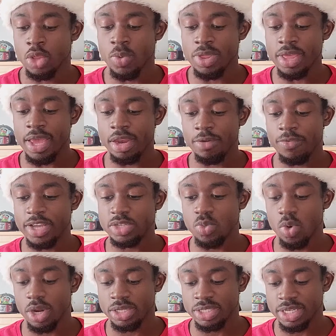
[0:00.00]
The way the interface
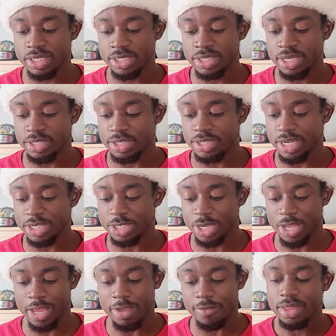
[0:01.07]
works is there's
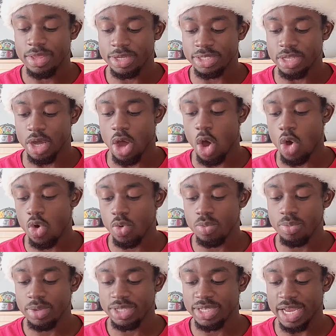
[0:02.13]
the
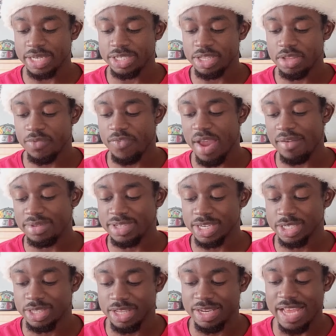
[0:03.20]
home section, the favorite
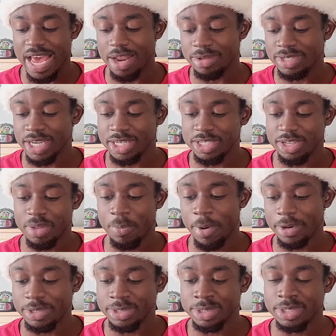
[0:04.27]
section, the download section, and the
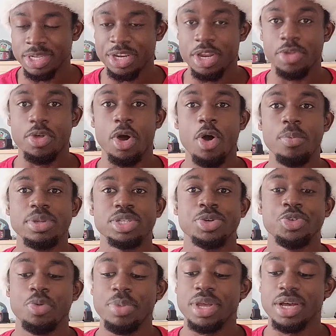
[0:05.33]
purchases. And the home is
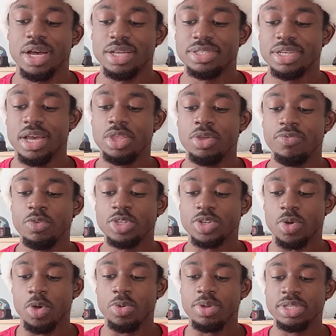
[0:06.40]
cool because if you
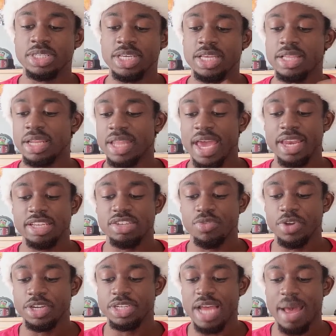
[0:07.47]
scroll, you can see the latest
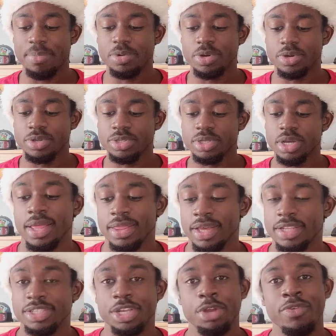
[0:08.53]
free chapters. The
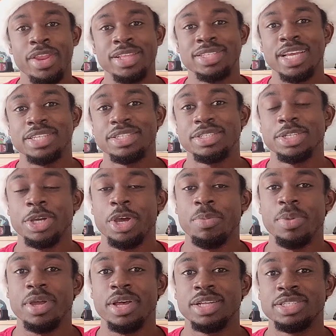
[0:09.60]
continue reading section is good
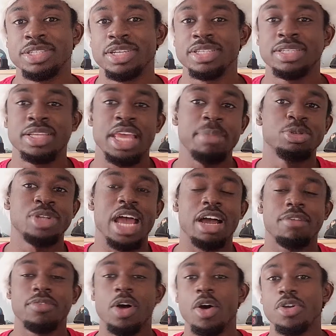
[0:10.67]
because it just keeps track
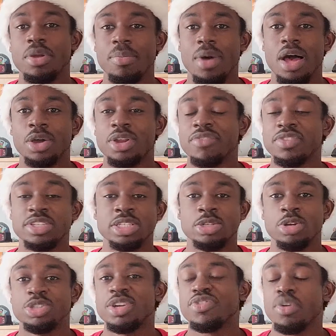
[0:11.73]
of all your manga. You have to
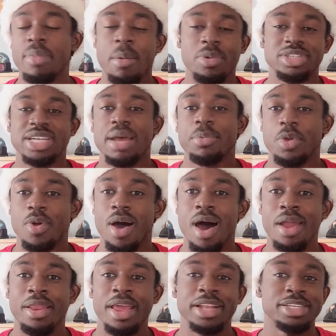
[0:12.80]
search, you have to remember what chapter you're
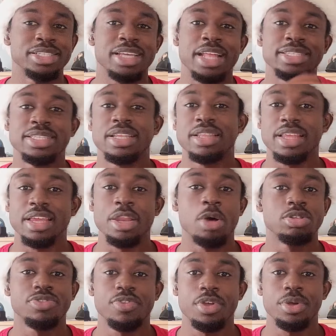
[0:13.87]
on. It just instantly
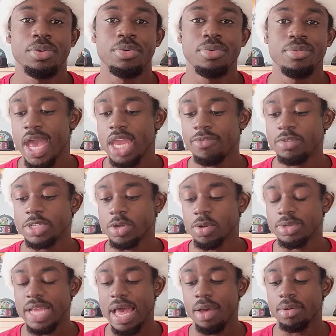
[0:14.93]
knows for you. And if you scroll
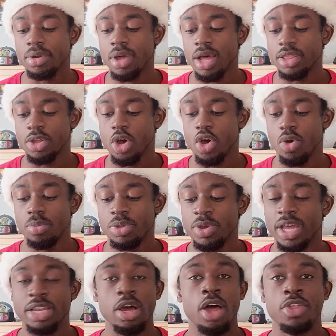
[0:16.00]
down on the home, you
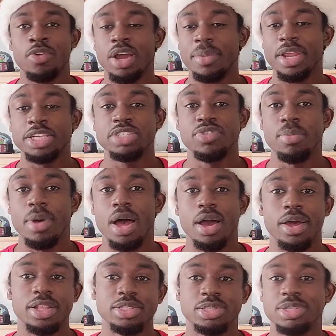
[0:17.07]
get other recommendations for
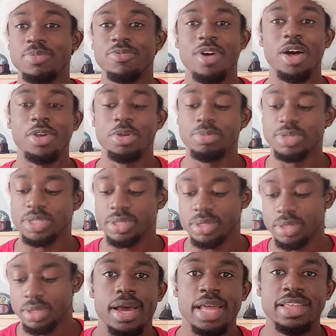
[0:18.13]
manga and some volumes.
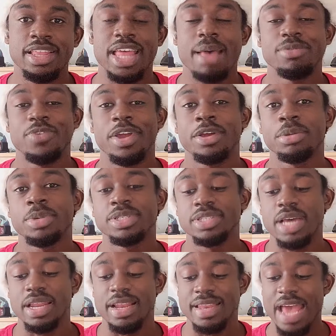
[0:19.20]
I think the app's very good because it's
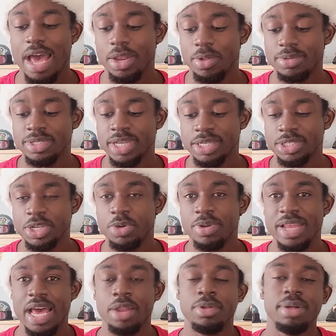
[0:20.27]
got a download section. You can
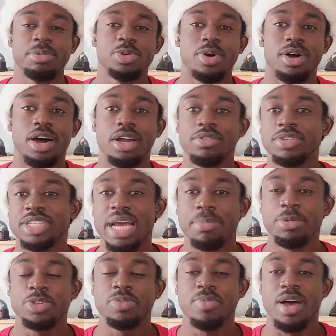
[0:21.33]
download up to 100
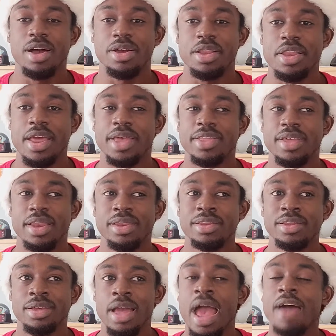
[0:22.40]
chapters of manga a day, and then
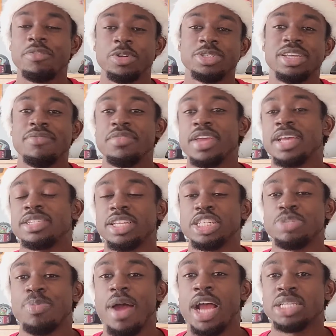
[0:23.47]
after 7 days it
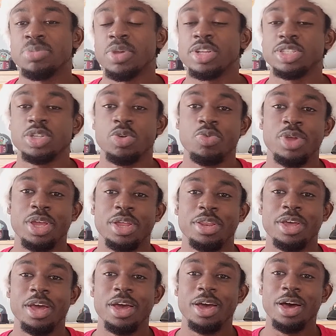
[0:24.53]
expires, but you can still read
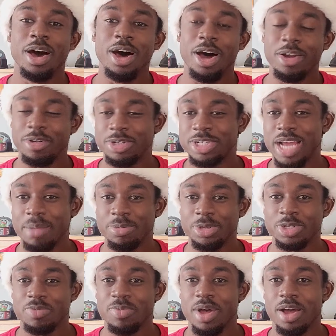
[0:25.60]
100
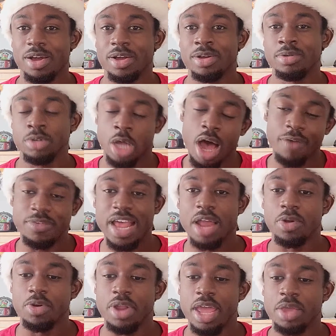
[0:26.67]
chapters of manga off
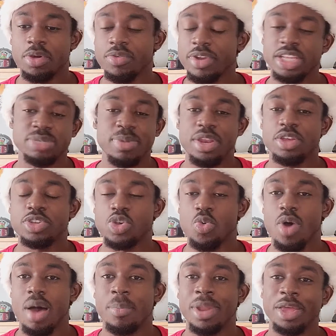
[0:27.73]
download day. You can read as many as you
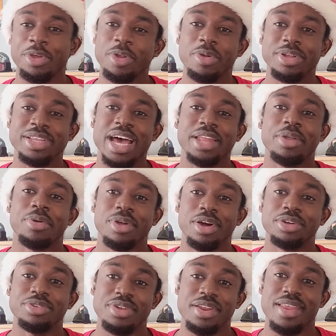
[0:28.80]
want, but you can only download
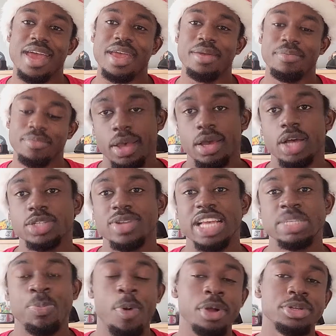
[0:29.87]
100 a day. Also, that's
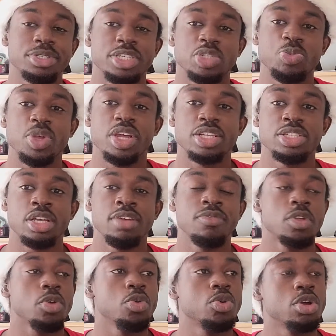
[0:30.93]
purchases, because even
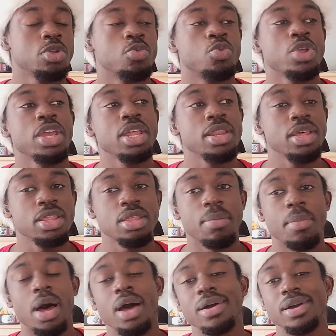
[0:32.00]
though you could read the
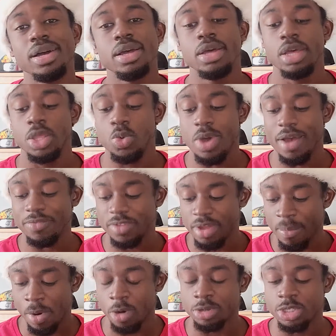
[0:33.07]
manga, you have
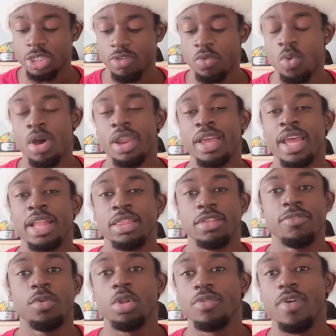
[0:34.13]
to purchase if you want to get the
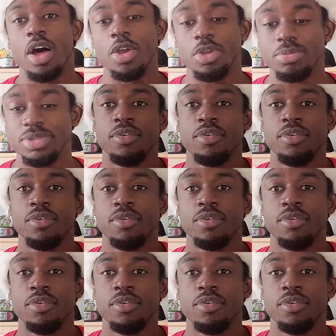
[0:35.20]
full volume.